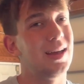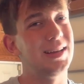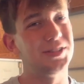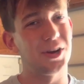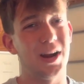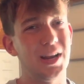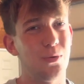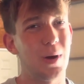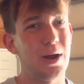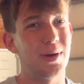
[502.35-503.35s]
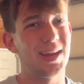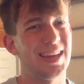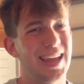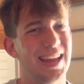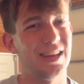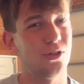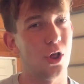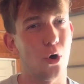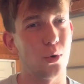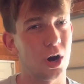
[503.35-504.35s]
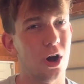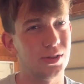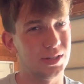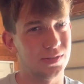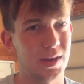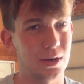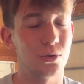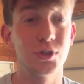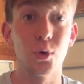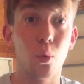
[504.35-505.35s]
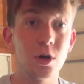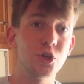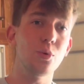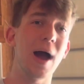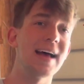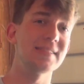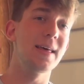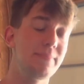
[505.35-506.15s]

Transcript: Is there any way we could get any lower on this vehicle? So once you ask them